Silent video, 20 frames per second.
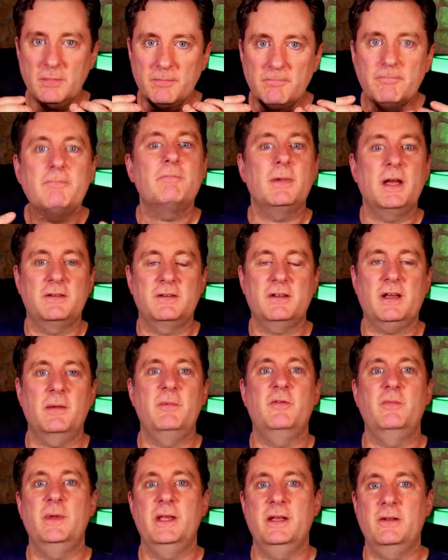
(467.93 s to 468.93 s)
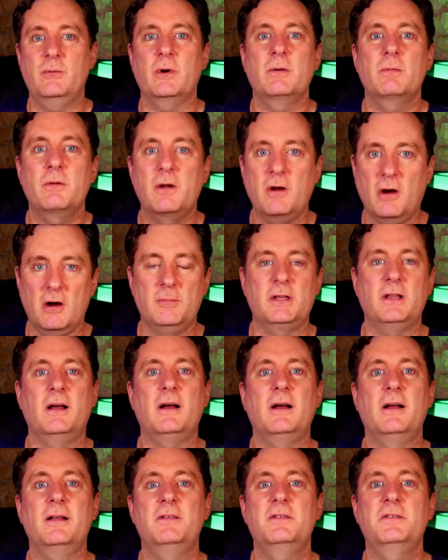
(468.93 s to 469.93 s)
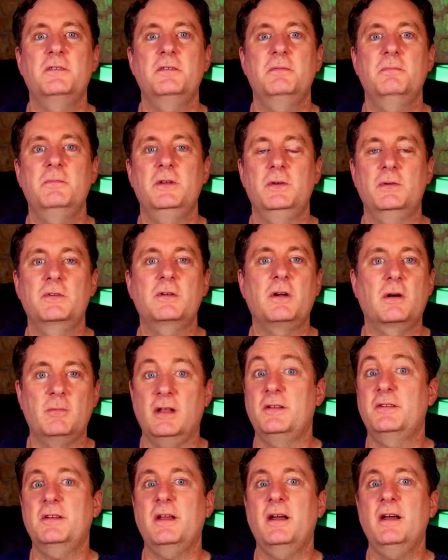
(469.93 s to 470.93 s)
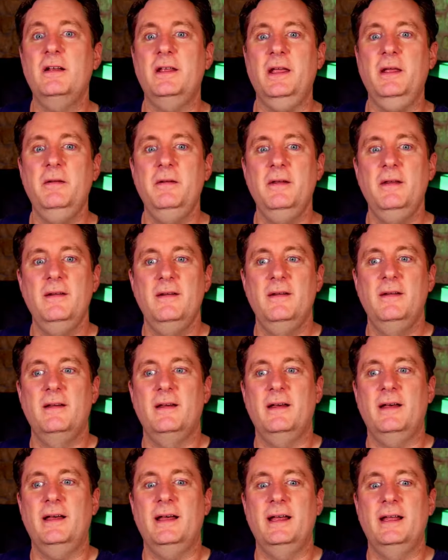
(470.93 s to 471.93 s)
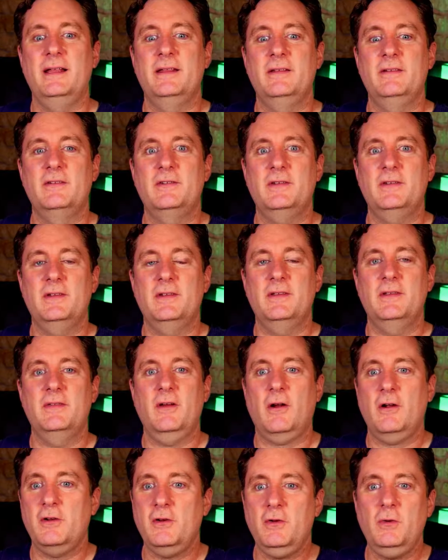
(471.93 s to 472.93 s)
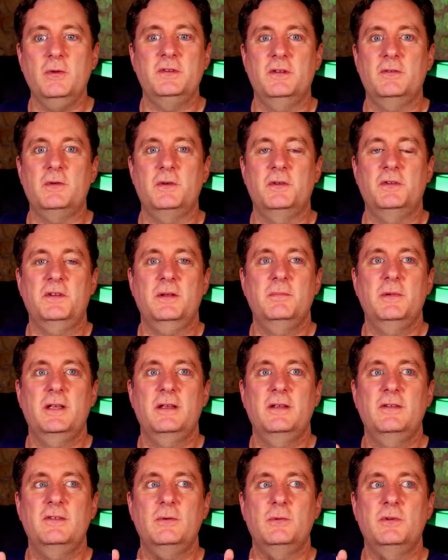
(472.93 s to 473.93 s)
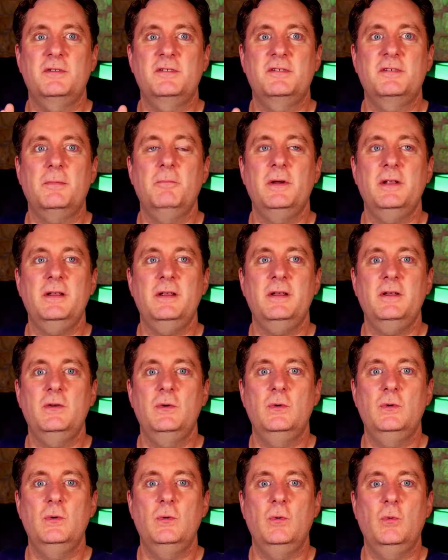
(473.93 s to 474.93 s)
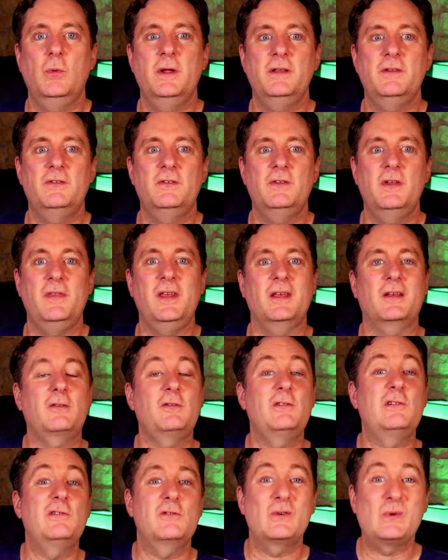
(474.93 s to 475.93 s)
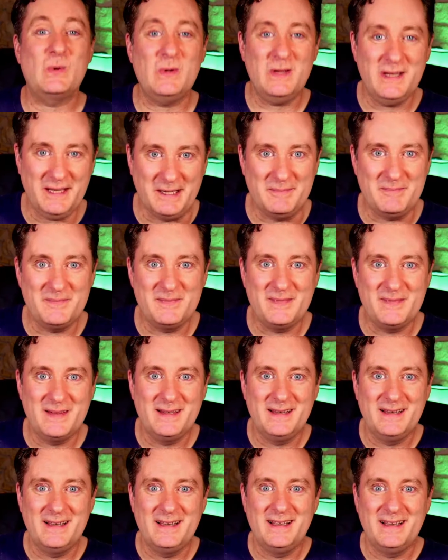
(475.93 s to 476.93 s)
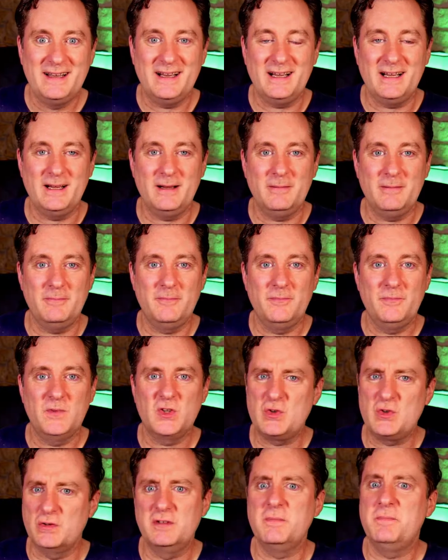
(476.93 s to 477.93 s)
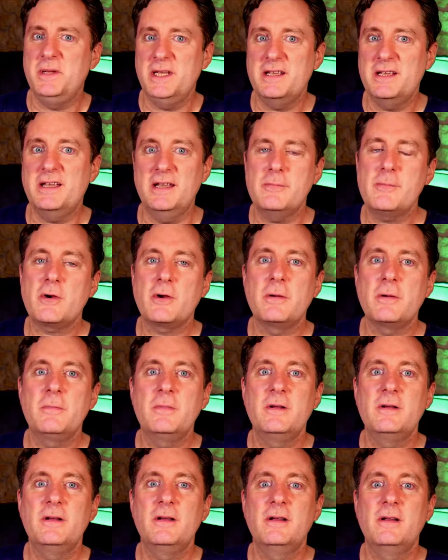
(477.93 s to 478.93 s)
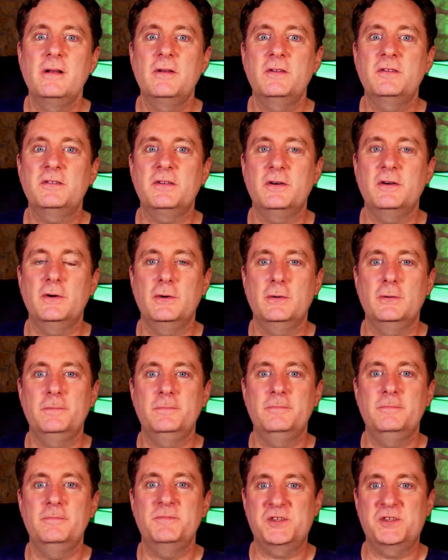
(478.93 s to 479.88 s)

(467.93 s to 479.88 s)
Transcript: a type of mead where you use caramelized honey. And the article is interesting because it was somebody who went to the extreme. She was a beekeeper, so she